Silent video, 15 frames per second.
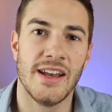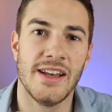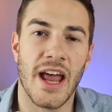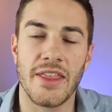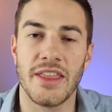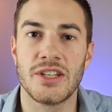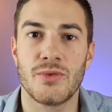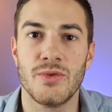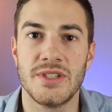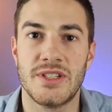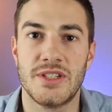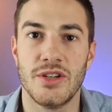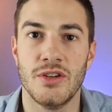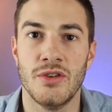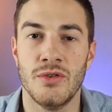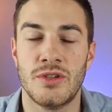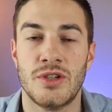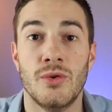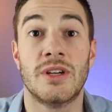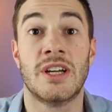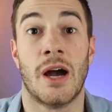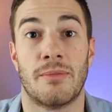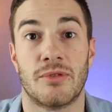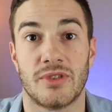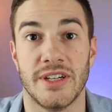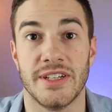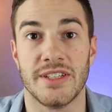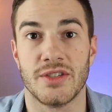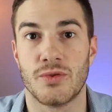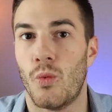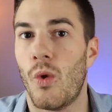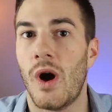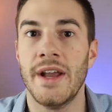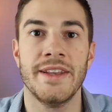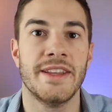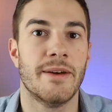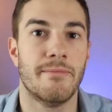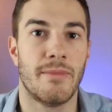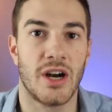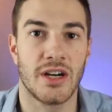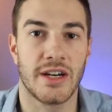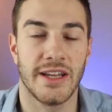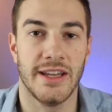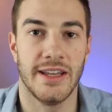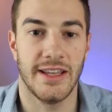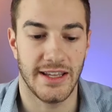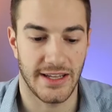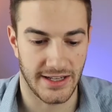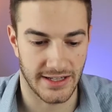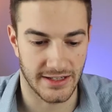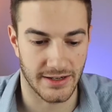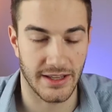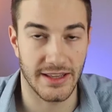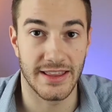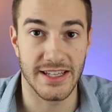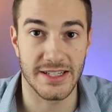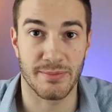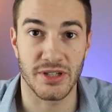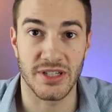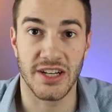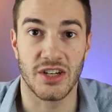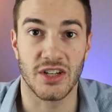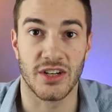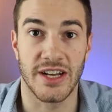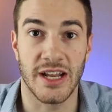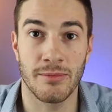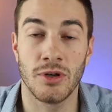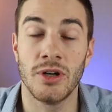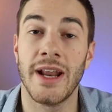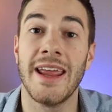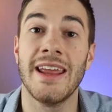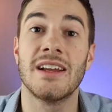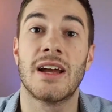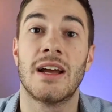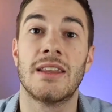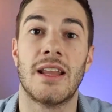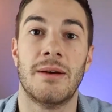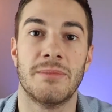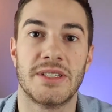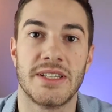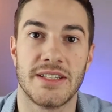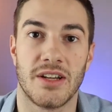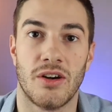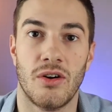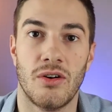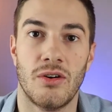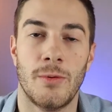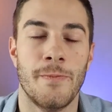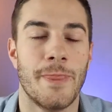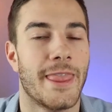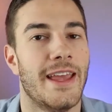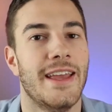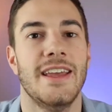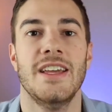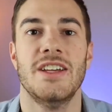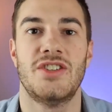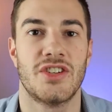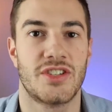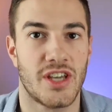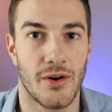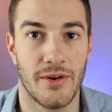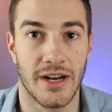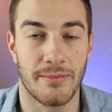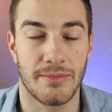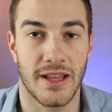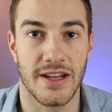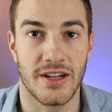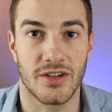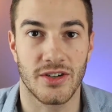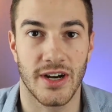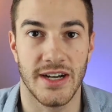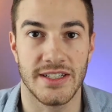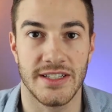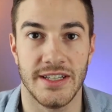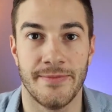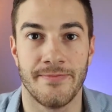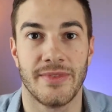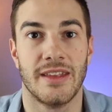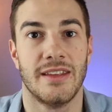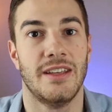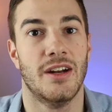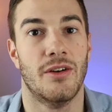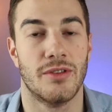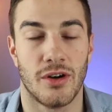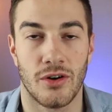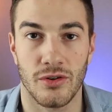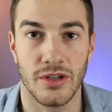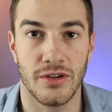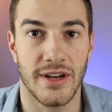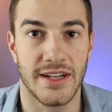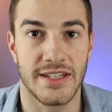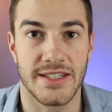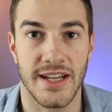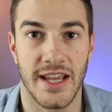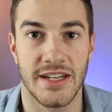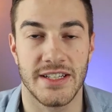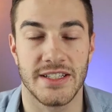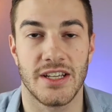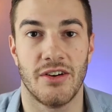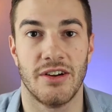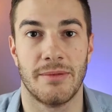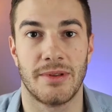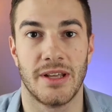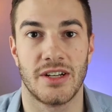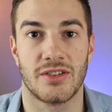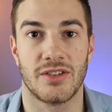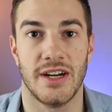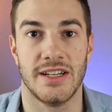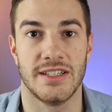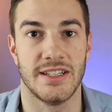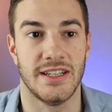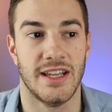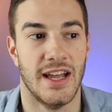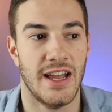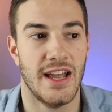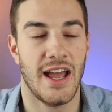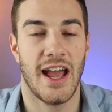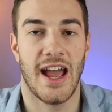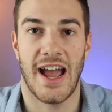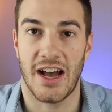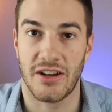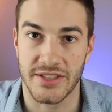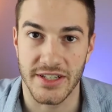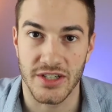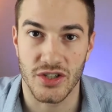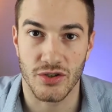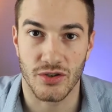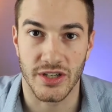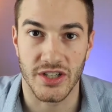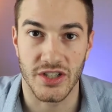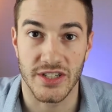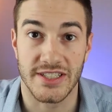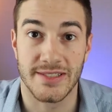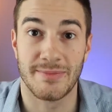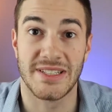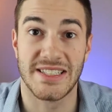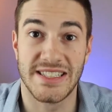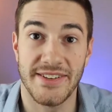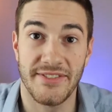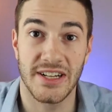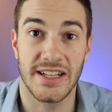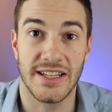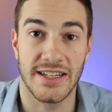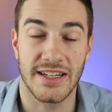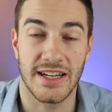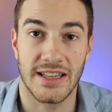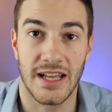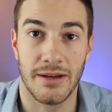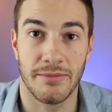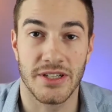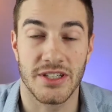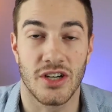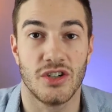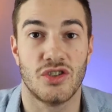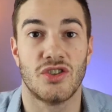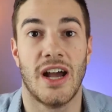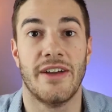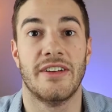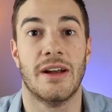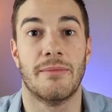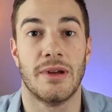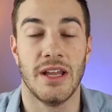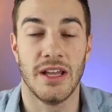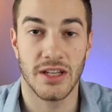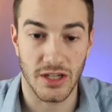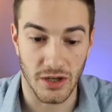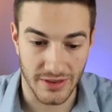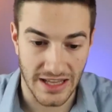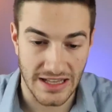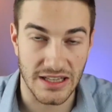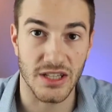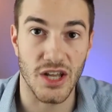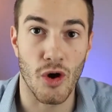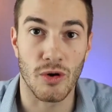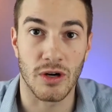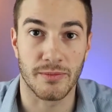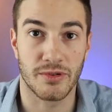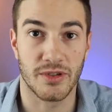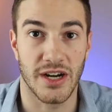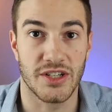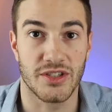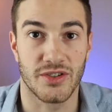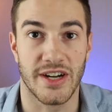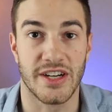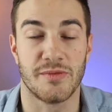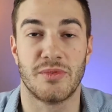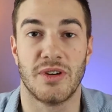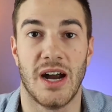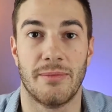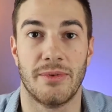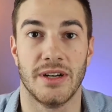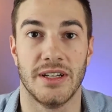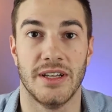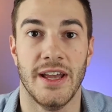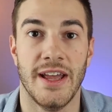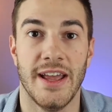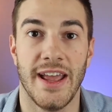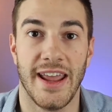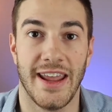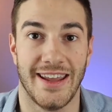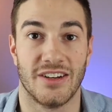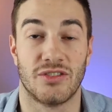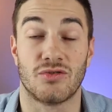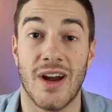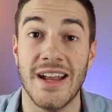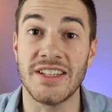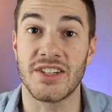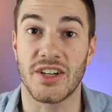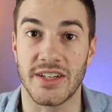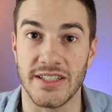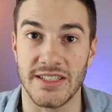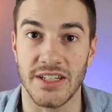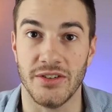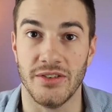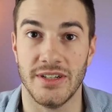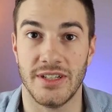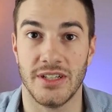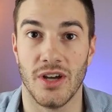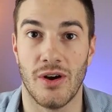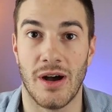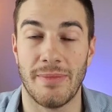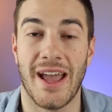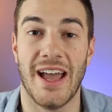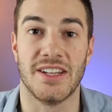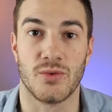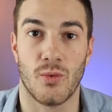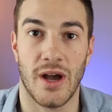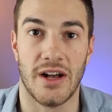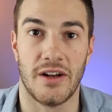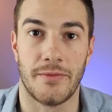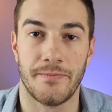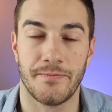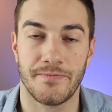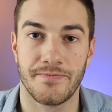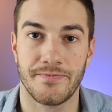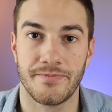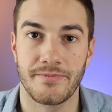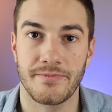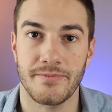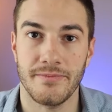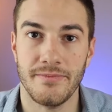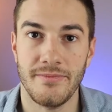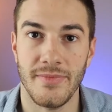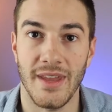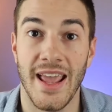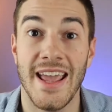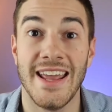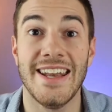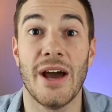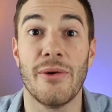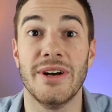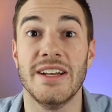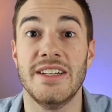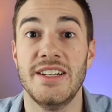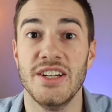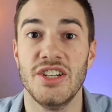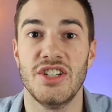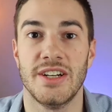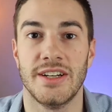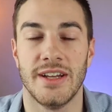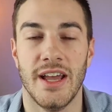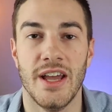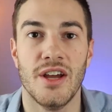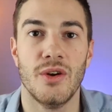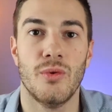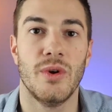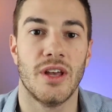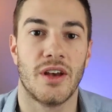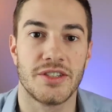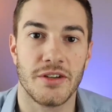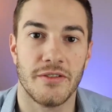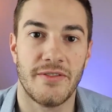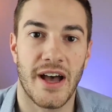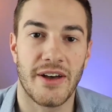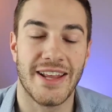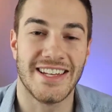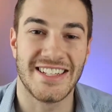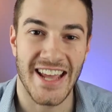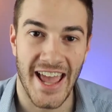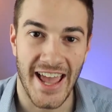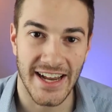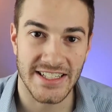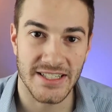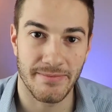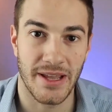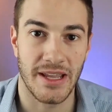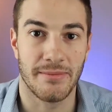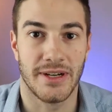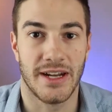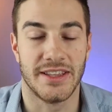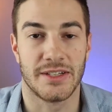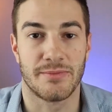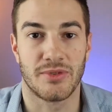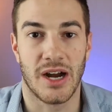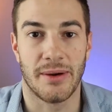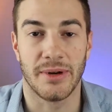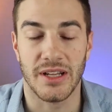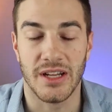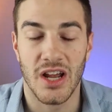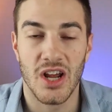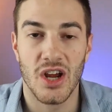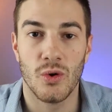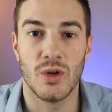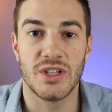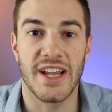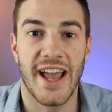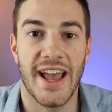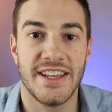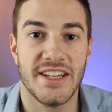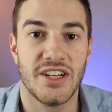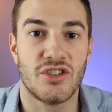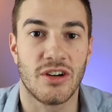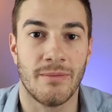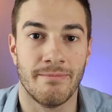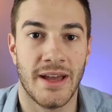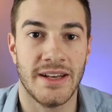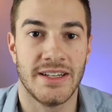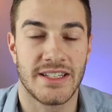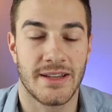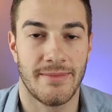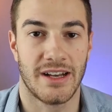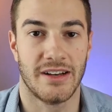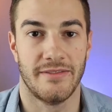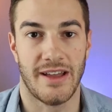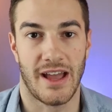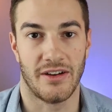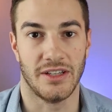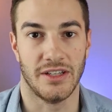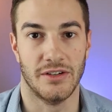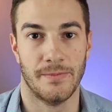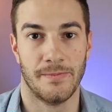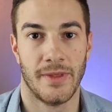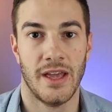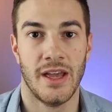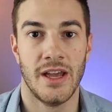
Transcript: Now this was due to a couple reasons. One, the market in this particular neighborhood in Columbus as a whole is just going up like crazy. You know, the whole United States is going up like crazy. Housing shortages, specifically in Columbus, are driving up, you know, that lower price range property, and rents are continuing to go up as well. Now, in addition, we also filed a tax abatement on this property, which adds a tremendous amount of value.